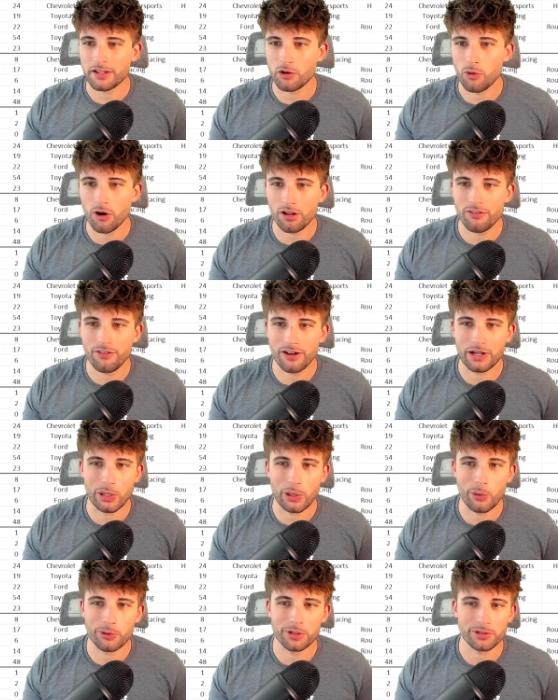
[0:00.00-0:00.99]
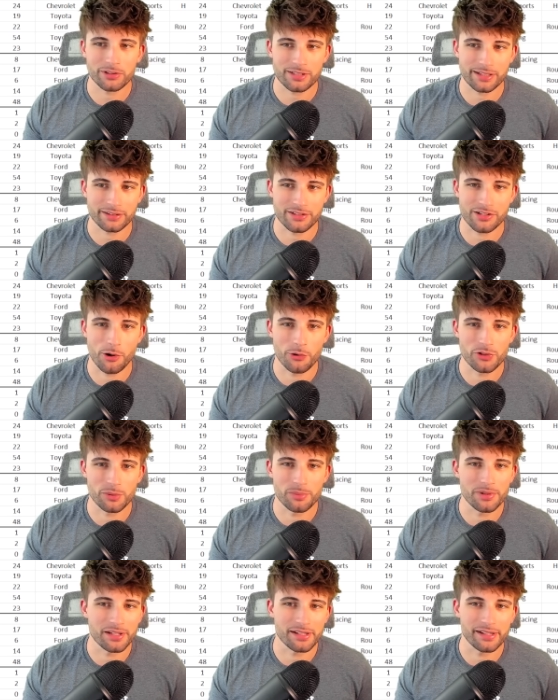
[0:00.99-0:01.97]
qualifying order, it looks like there's going to
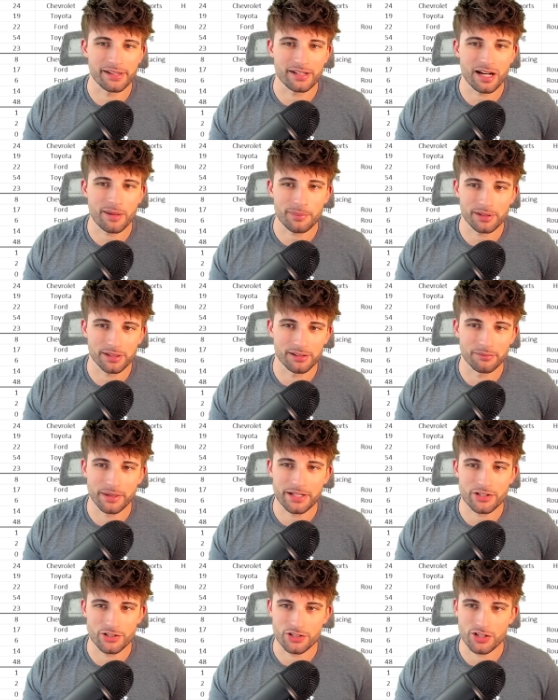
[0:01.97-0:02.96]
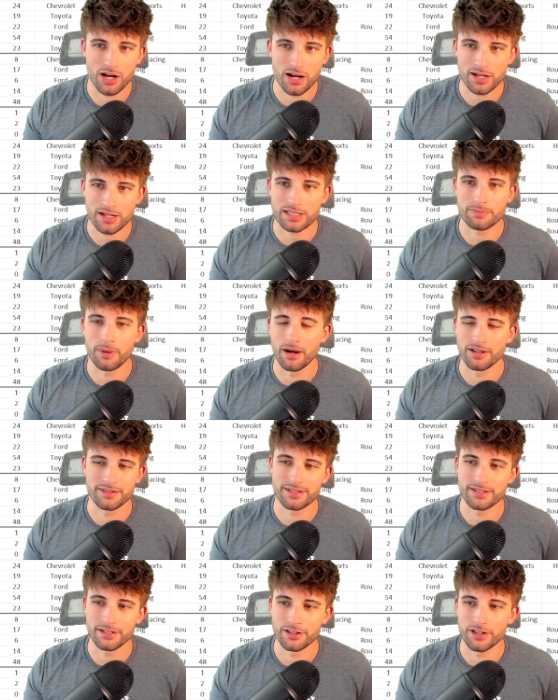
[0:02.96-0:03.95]
be a couple of major chalk spots
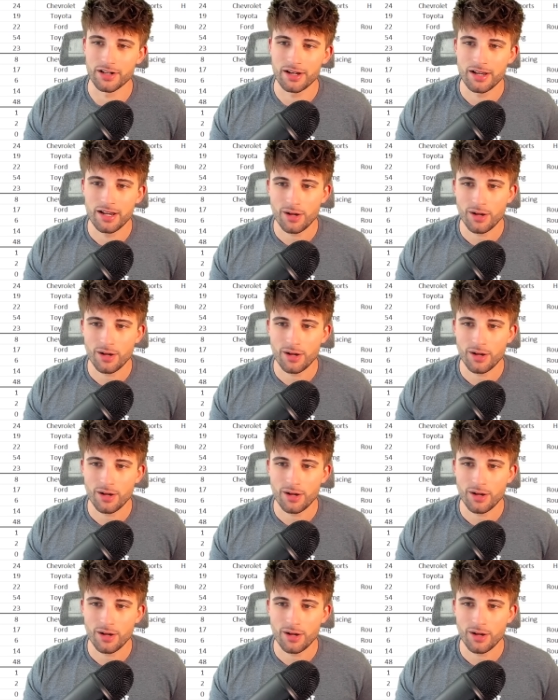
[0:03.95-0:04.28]
here,